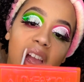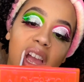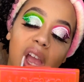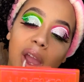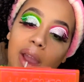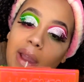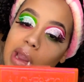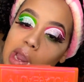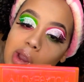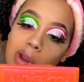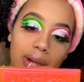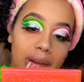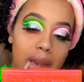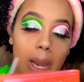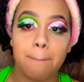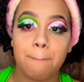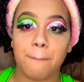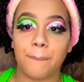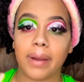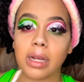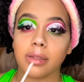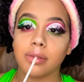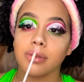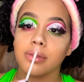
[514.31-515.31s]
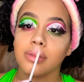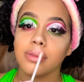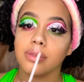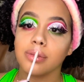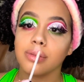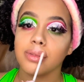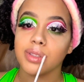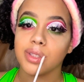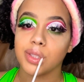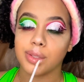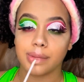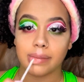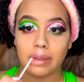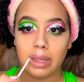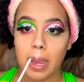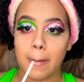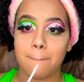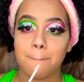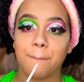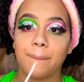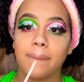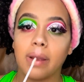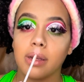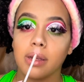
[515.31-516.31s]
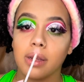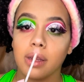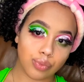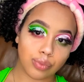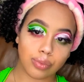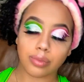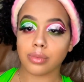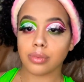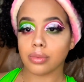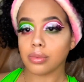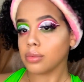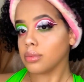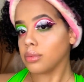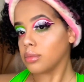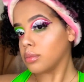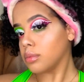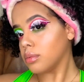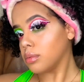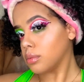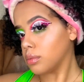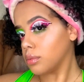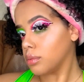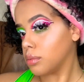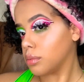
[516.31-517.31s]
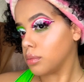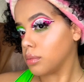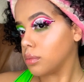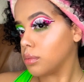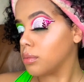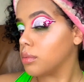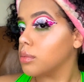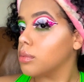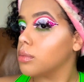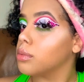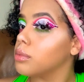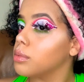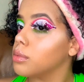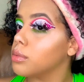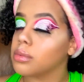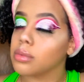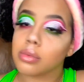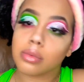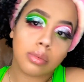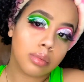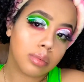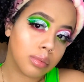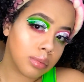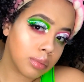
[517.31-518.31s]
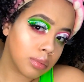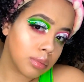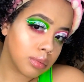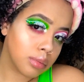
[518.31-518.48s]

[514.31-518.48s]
What can I say? Have a good night, y'all. Have a good night.